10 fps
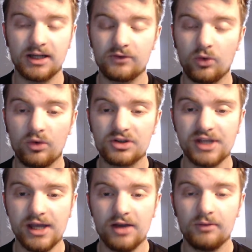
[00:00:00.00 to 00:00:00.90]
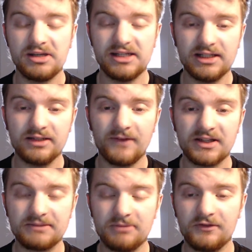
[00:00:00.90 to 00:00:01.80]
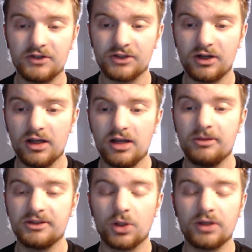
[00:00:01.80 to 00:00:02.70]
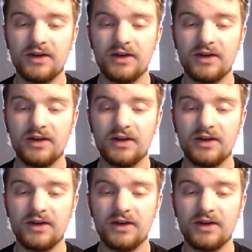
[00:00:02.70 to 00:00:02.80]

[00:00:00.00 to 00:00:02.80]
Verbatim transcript: Of course, we need a defensive midfielder, but Donny van de